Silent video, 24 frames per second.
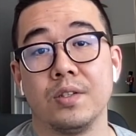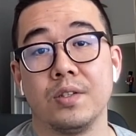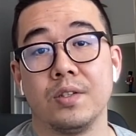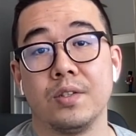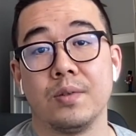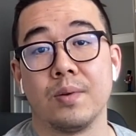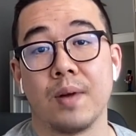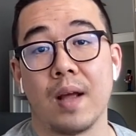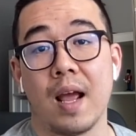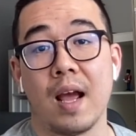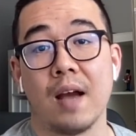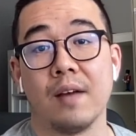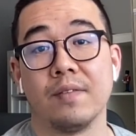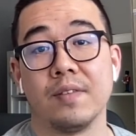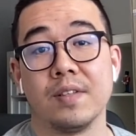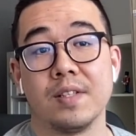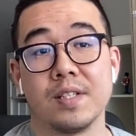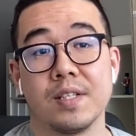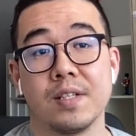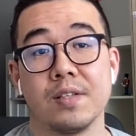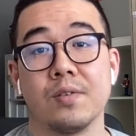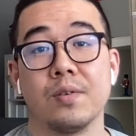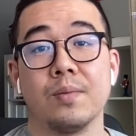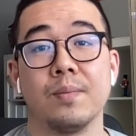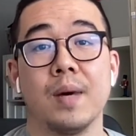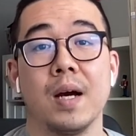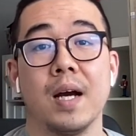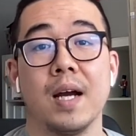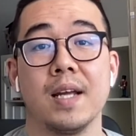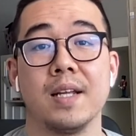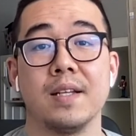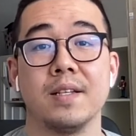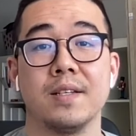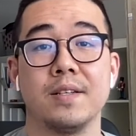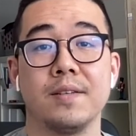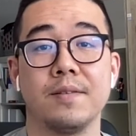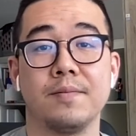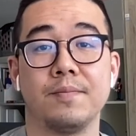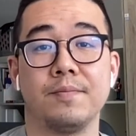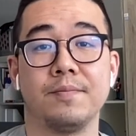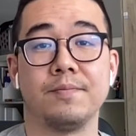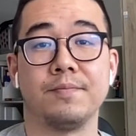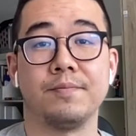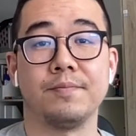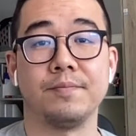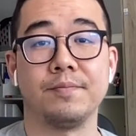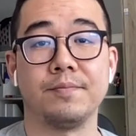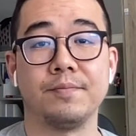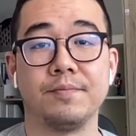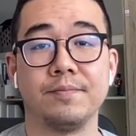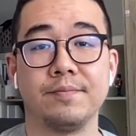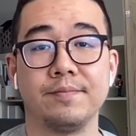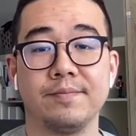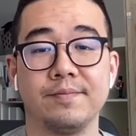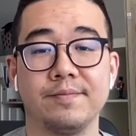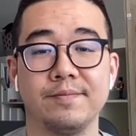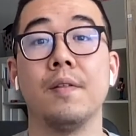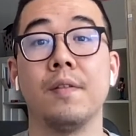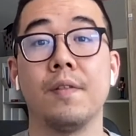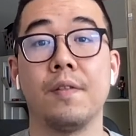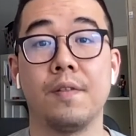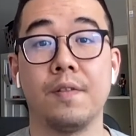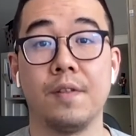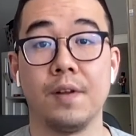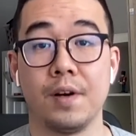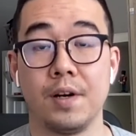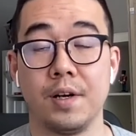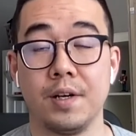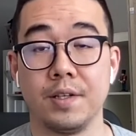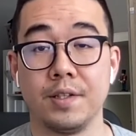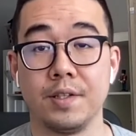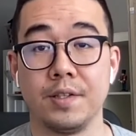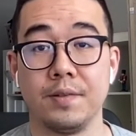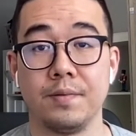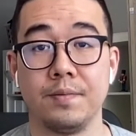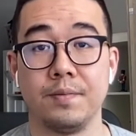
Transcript: to have this in your mind. Third,